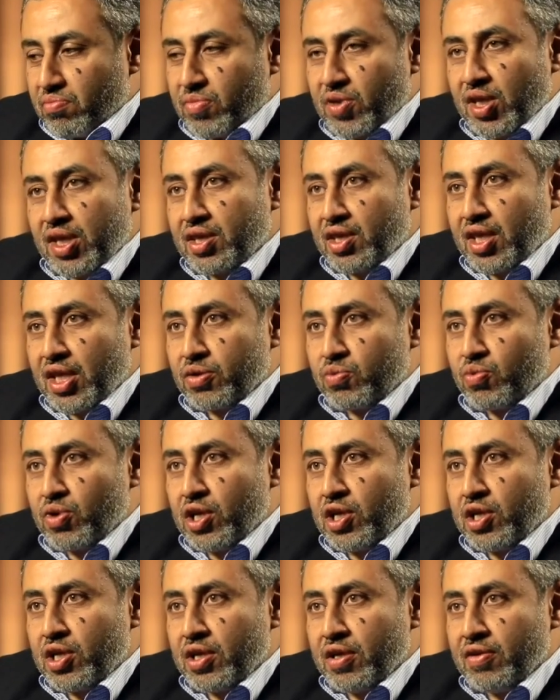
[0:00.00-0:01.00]
that
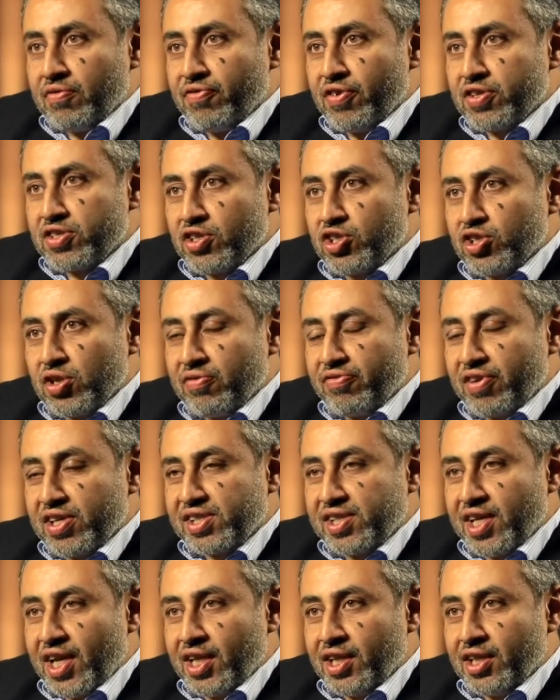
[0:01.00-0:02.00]
we envisage
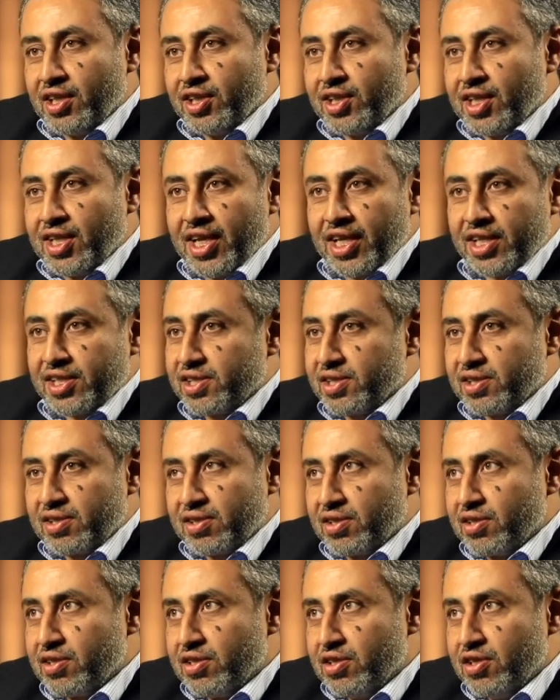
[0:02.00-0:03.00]
investing in the next
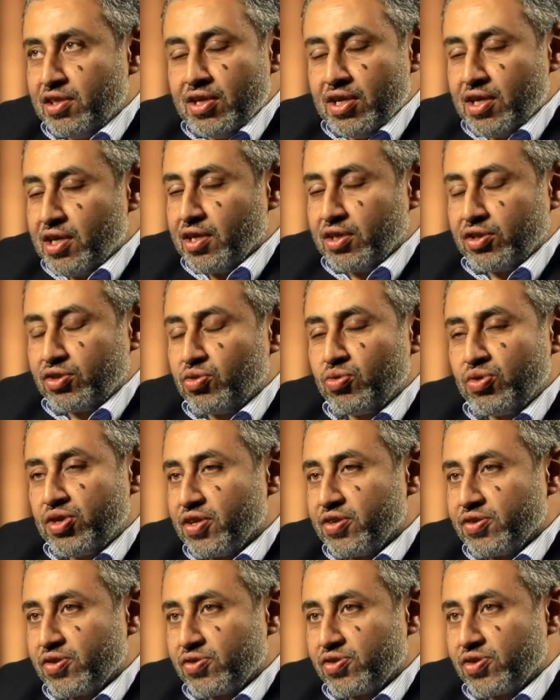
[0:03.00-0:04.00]
2
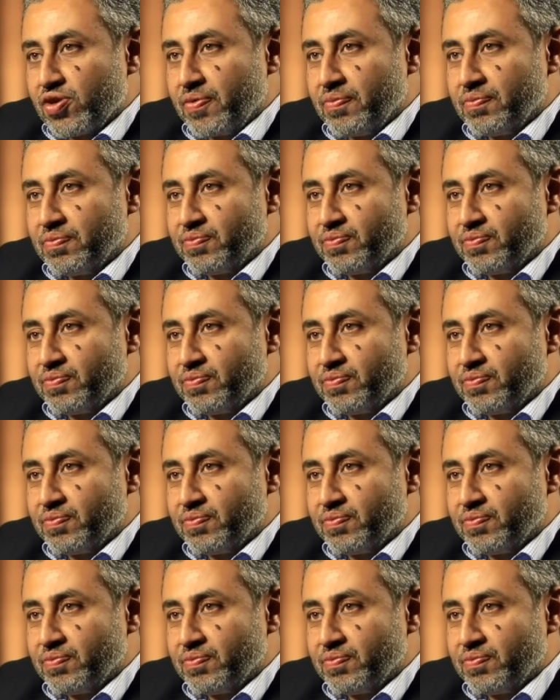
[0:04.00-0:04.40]
years or so.